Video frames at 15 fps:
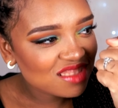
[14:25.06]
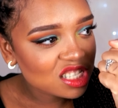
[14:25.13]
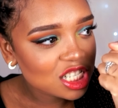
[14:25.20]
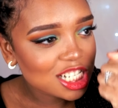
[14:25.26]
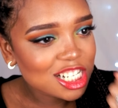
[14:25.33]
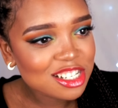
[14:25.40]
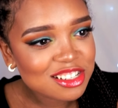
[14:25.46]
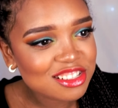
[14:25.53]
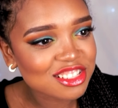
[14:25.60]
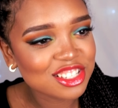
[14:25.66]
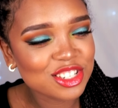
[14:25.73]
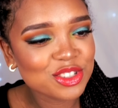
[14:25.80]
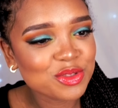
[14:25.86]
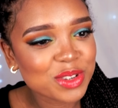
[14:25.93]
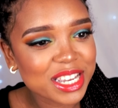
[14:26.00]
hooked
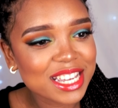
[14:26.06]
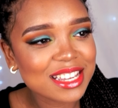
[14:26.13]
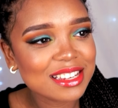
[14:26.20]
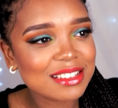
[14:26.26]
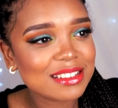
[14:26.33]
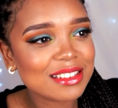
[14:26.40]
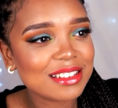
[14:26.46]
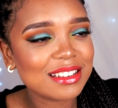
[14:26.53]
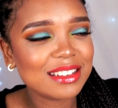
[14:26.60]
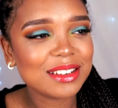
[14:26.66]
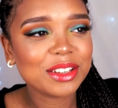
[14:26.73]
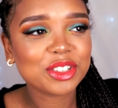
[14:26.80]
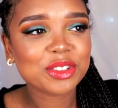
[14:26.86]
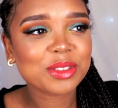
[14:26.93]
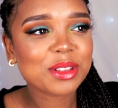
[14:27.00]
you in,
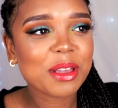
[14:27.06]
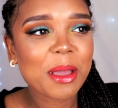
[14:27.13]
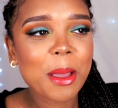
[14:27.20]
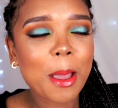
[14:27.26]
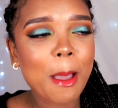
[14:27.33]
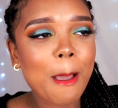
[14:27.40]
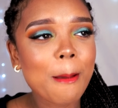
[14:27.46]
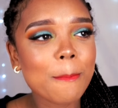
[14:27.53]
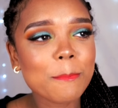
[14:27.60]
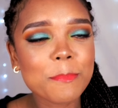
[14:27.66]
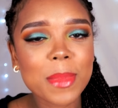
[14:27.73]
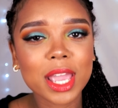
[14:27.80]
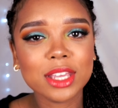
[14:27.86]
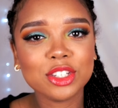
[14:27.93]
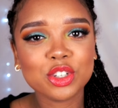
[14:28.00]
and just
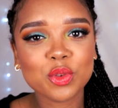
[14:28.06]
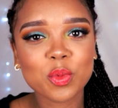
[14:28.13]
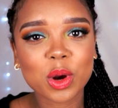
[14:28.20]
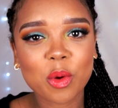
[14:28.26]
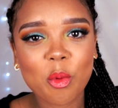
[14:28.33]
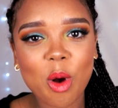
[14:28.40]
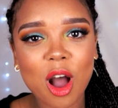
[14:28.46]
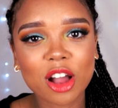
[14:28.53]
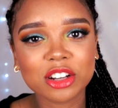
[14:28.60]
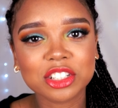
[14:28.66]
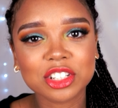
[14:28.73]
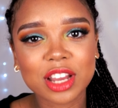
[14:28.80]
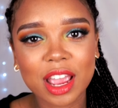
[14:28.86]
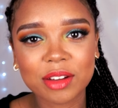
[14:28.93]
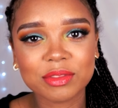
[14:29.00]
made you want to
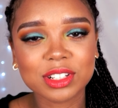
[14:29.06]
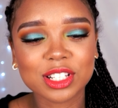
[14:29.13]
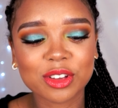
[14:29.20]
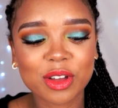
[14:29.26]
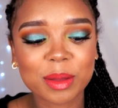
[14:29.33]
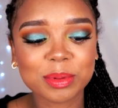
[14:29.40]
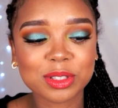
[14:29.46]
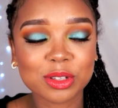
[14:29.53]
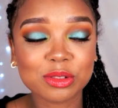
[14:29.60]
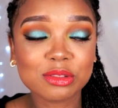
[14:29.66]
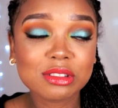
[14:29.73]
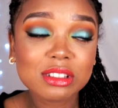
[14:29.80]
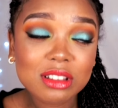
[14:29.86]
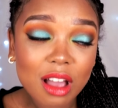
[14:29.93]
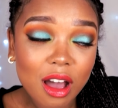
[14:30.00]
watch every single episode.
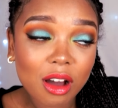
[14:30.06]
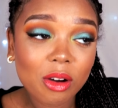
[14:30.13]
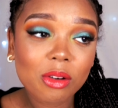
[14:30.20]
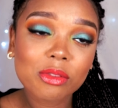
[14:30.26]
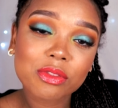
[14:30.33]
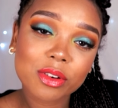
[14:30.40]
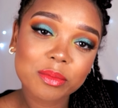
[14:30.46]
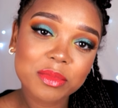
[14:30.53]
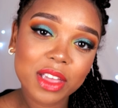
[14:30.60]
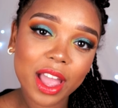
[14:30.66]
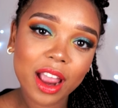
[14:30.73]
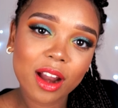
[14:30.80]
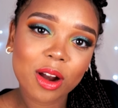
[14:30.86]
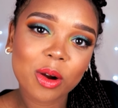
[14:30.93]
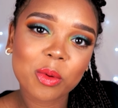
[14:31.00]
So from
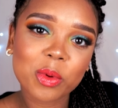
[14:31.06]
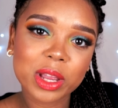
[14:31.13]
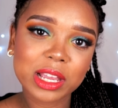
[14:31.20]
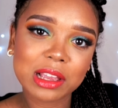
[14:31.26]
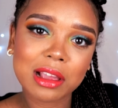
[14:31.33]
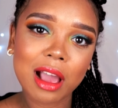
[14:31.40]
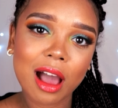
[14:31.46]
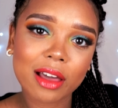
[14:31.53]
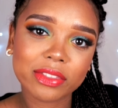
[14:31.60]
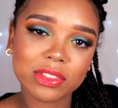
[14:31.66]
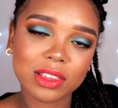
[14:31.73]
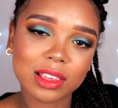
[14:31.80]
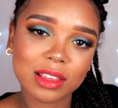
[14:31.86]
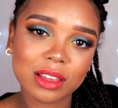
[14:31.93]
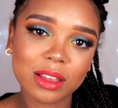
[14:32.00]
there, we got
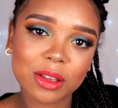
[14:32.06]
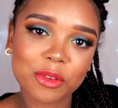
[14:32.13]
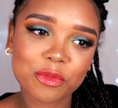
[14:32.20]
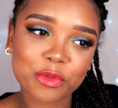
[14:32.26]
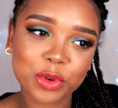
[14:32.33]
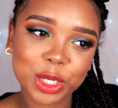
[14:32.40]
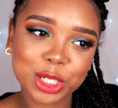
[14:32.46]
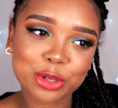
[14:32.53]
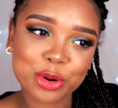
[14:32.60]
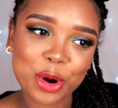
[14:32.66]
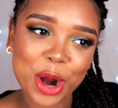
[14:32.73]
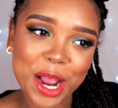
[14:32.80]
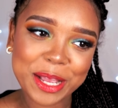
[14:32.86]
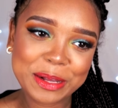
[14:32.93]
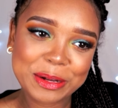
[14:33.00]
the free
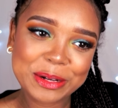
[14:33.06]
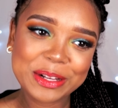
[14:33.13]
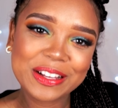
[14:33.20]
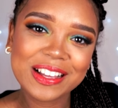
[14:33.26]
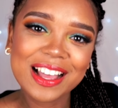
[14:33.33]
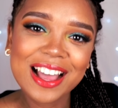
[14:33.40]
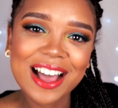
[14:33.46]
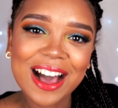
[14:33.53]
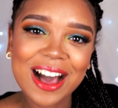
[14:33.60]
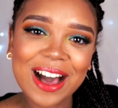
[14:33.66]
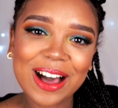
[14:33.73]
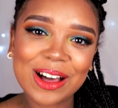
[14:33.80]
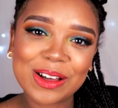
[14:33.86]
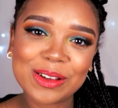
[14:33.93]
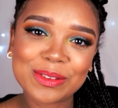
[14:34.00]
trial
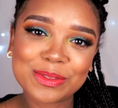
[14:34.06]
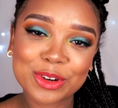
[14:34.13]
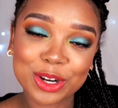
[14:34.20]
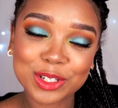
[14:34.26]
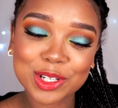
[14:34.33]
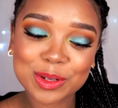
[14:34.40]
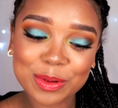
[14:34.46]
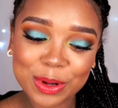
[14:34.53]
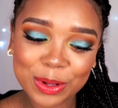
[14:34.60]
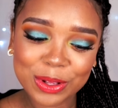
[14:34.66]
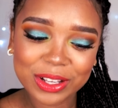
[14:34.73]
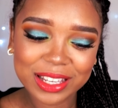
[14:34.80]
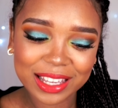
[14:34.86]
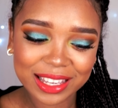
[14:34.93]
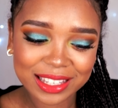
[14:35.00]
of Crunchyroll
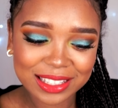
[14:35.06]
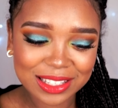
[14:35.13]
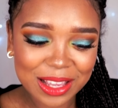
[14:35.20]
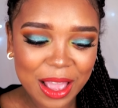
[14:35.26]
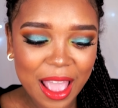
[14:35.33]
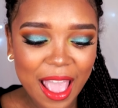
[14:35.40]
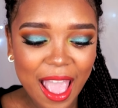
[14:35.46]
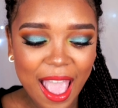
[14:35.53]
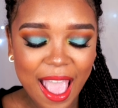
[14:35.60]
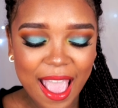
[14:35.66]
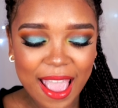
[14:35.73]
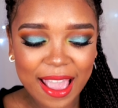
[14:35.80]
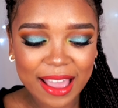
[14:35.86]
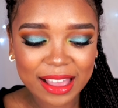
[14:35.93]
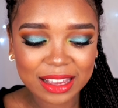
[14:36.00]
again,
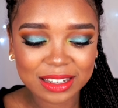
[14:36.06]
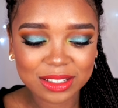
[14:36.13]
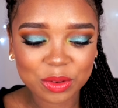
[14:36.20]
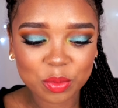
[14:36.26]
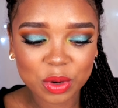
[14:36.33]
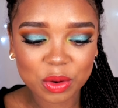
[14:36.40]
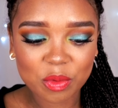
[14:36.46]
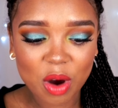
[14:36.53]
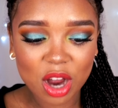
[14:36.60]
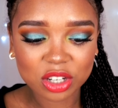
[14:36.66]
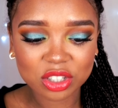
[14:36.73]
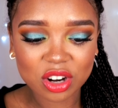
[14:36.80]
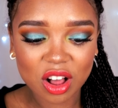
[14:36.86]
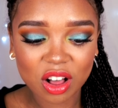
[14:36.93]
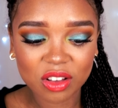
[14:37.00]
and we
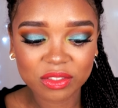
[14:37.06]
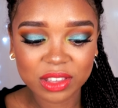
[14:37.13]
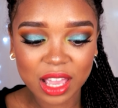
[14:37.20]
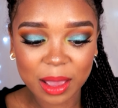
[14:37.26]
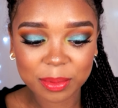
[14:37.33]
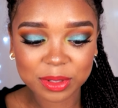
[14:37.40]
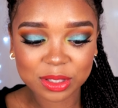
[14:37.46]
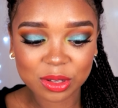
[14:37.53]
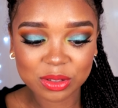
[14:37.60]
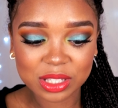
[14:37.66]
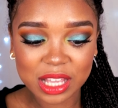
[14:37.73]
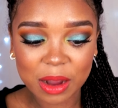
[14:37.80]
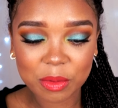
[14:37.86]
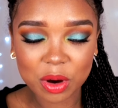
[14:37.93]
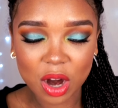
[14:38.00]
watched all of the episodes
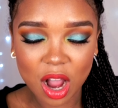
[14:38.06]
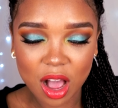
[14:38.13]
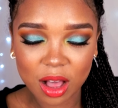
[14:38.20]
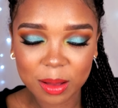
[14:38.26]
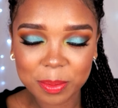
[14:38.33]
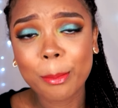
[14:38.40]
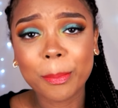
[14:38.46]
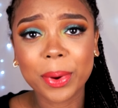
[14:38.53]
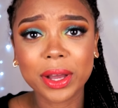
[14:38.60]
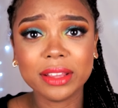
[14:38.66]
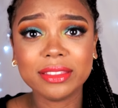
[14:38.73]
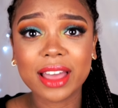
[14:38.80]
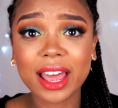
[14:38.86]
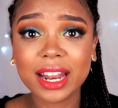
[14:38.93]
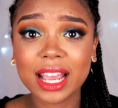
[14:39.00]
that were up.
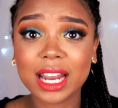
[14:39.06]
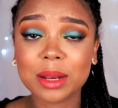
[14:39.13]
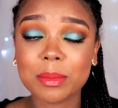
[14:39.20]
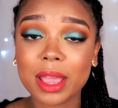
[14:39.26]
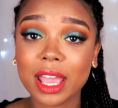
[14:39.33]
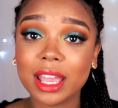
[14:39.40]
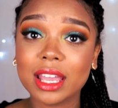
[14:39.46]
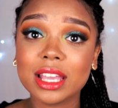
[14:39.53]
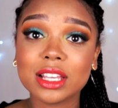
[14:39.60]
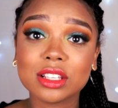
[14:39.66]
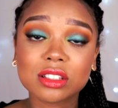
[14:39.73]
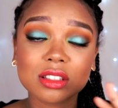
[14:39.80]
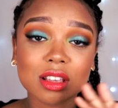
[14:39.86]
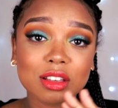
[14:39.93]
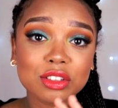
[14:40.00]
But that anime
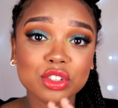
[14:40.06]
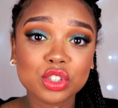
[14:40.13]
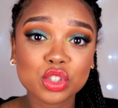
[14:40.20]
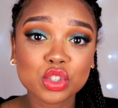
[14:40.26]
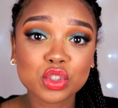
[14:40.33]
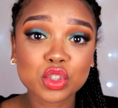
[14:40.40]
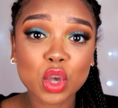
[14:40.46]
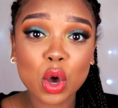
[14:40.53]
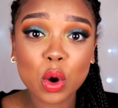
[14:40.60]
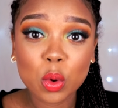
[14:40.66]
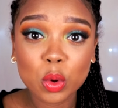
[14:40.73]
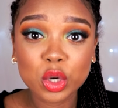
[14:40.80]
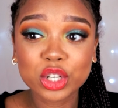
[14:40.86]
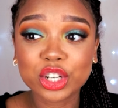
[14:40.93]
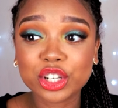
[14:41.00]
is
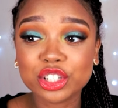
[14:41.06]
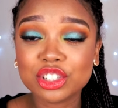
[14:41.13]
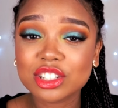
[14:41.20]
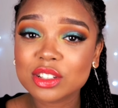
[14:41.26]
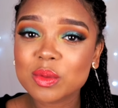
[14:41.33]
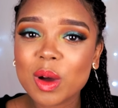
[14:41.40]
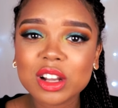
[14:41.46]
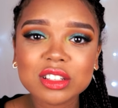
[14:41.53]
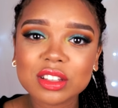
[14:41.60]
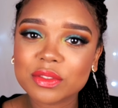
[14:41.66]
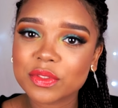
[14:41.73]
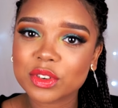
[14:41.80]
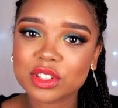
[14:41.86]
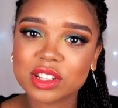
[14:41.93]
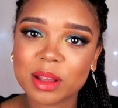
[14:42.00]
so good. Just watch the
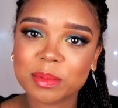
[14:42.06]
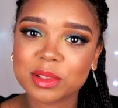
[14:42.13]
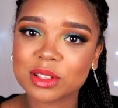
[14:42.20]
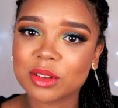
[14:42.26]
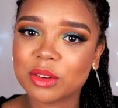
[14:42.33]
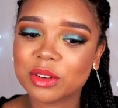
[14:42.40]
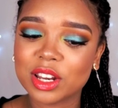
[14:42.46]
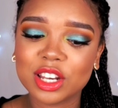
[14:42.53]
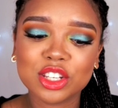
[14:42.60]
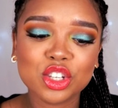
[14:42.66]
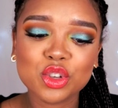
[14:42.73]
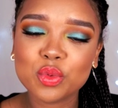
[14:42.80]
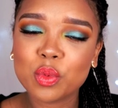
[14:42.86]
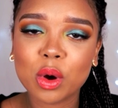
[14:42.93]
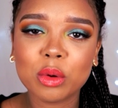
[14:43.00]
first episode and
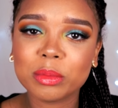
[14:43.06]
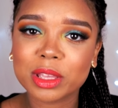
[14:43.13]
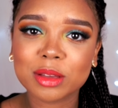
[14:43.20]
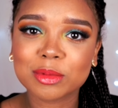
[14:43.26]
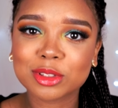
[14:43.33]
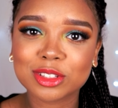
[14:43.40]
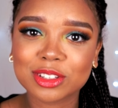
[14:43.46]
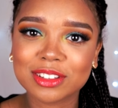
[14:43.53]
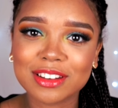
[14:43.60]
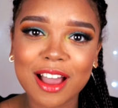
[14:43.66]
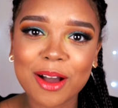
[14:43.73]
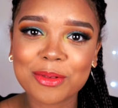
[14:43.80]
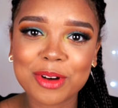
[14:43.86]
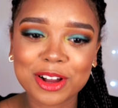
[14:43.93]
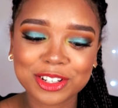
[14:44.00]
you won't be able to
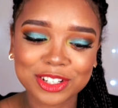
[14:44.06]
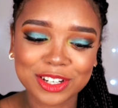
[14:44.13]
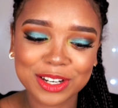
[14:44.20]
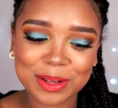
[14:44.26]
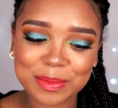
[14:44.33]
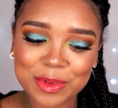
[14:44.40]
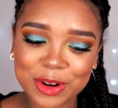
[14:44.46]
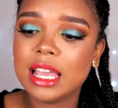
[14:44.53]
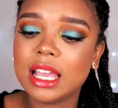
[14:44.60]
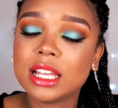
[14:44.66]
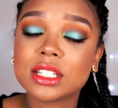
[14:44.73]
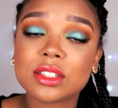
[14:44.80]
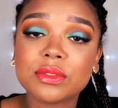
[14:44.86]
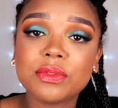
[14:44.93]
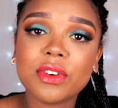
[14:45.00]
not watch it anymore.
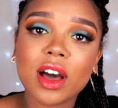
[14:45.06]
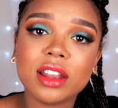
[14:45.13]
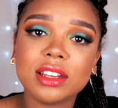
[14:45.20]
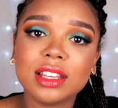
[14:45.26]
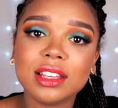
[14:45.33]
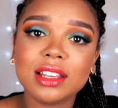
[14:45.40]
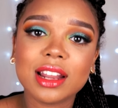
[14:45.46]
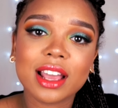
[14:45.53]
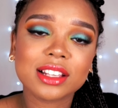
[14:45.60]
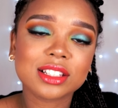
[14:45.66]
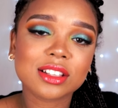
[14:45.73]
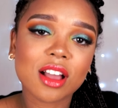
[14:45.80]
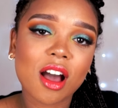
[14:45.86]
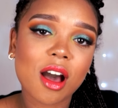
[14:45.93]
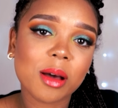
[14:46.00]
It's funny, it has
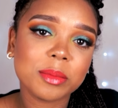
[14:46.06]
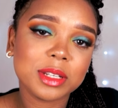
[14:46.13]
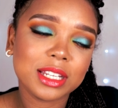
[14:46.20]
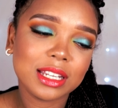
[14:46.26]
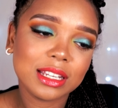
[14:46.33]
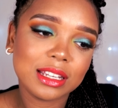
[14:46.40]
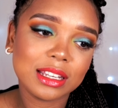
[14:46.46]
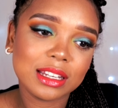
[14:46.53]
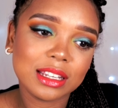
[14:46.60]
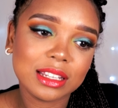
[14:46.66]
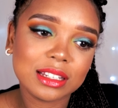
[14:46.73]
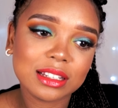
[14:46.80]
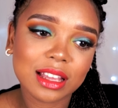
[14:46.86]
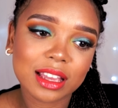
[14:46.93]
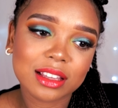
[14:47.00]
comedy in
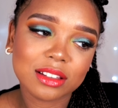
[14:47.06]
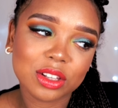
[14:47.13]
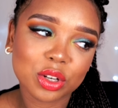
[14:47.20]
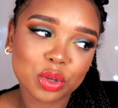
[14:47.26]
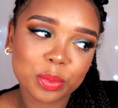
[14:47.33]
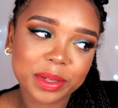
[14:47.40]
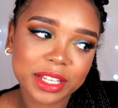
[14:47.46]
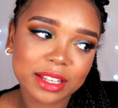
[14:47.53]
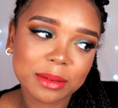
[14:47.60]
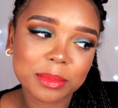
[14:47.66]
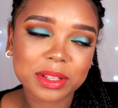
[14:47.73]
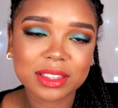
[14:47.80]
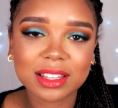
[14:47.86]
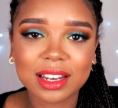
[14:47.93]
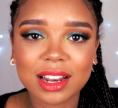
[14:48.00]
it, like a little bit,
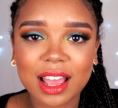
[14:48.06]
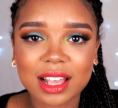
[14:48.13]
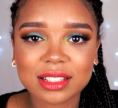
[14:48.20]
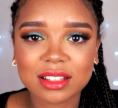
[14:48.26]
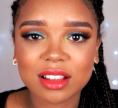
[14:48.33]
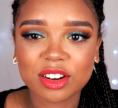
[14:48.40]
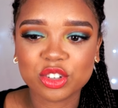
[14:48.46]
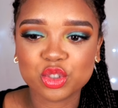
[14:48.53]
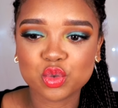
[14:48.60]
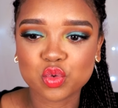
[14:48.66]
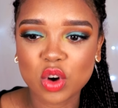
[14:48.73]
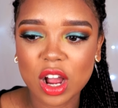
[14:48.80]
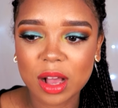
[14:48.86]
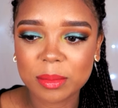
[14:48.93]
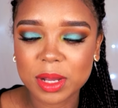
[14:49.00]
but then it has a lot of
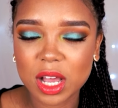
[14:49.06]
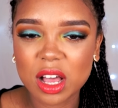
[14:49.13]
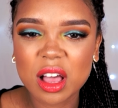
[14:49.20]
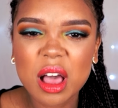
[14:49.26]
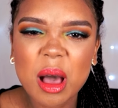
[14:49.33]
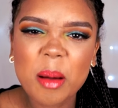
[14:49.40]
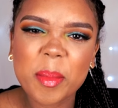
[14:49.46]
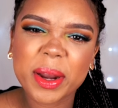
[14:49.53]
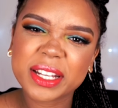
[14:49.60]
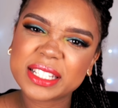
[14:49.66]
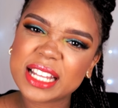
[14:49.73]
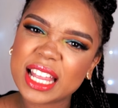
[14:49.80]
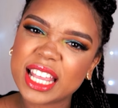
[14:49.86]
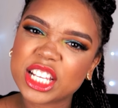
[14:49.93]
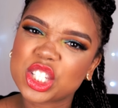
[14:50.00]
drama, but it's
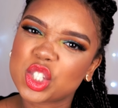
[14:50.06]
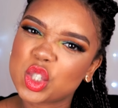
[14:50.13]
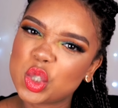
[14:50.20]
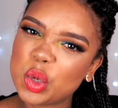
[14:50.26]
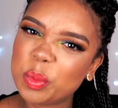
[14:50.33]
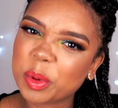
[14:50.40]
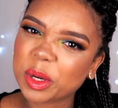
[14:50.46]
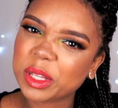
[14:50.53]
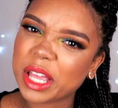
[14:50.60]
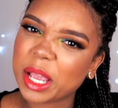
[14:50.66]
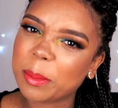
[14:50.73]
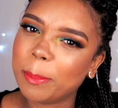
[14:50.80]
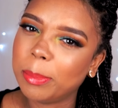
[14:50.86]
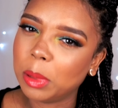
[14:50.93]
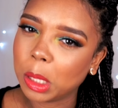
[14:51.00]
not like super
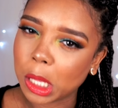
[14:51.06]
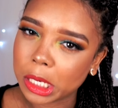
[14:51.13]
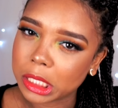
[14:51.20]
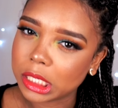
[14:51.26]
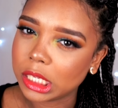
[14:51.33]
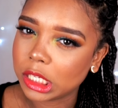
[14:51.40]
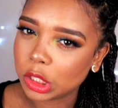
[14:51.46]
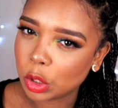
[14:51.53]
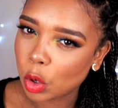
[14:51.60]
like bloody and